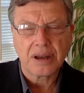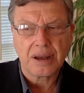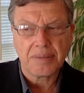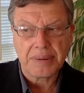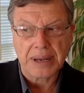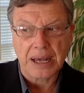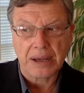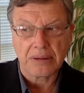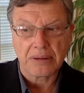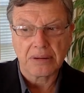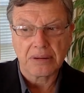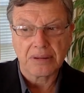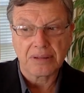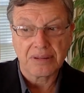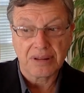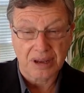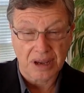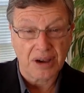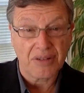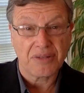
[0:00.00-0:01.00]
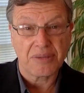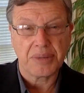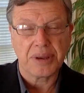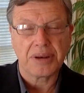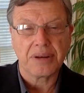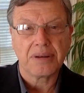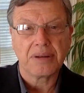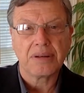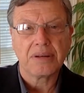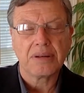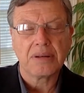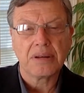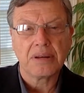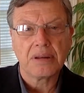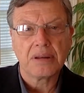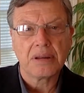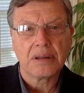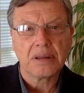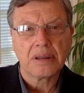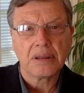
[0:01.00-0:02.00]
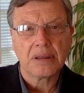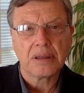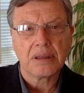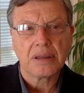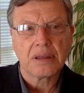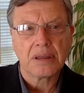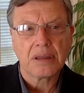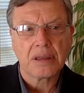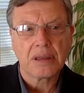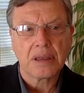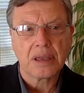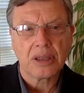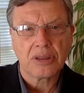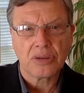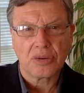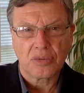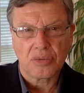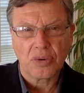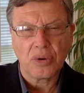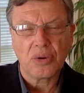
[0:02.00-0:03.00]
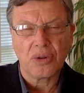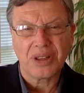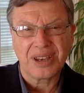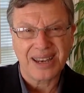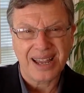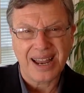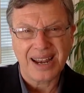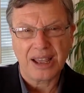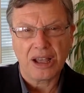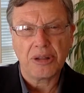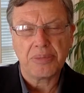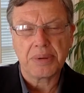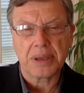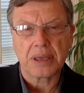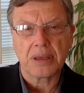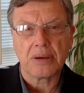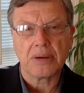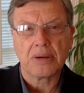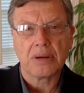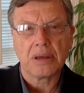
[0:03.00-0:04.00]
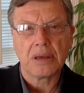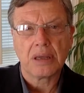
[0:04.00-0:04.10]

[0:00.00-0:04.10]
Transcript: about the government and their role in not helping you